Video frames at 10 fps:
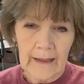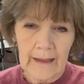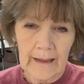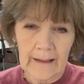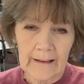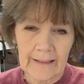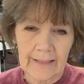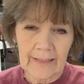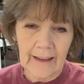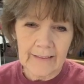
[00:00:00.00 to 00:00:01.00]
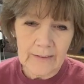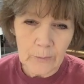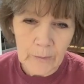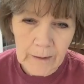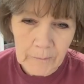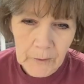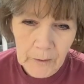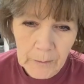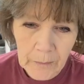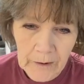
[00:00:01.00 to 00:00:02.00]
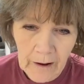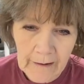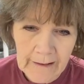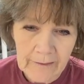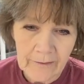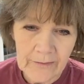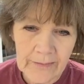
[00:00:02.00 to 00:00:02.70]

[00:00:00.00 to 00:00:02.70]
And that's what I'm going to put on it.